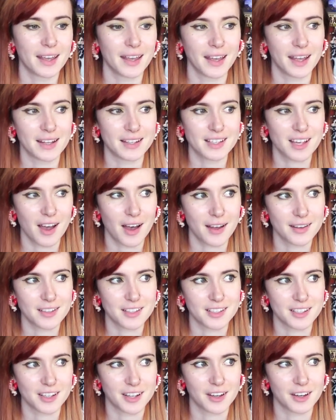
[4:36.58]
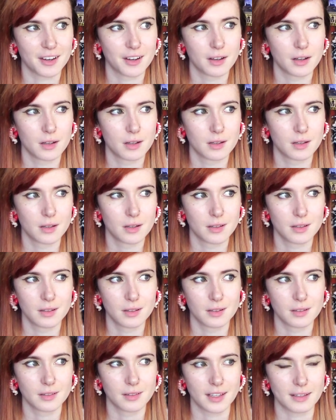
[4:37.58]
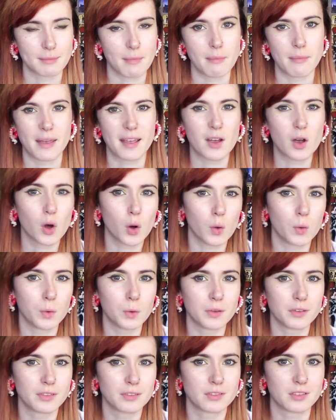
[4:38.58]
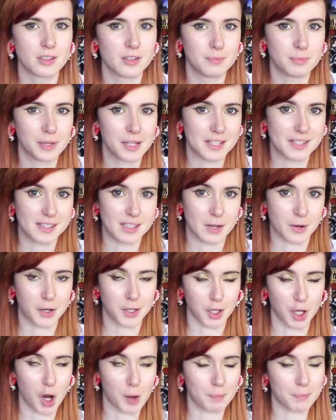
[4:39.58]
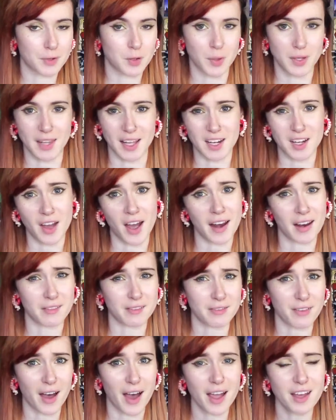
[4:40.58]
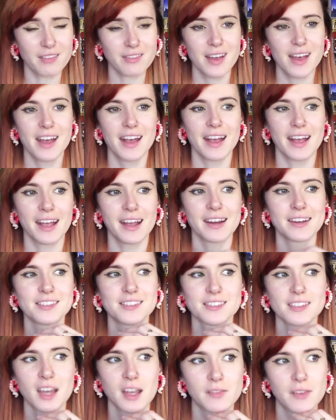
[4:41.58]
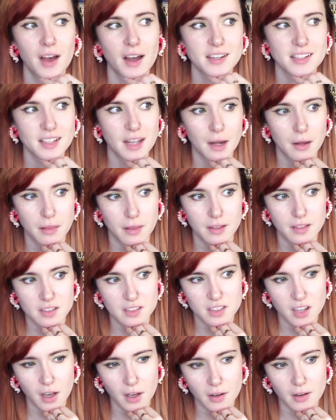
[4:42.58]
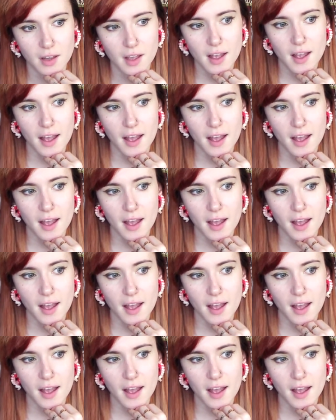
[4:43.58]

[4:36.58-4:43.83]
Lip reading: It's hard to make calls to places that are only open between 9 and 5. It's just kind of hard to get things done.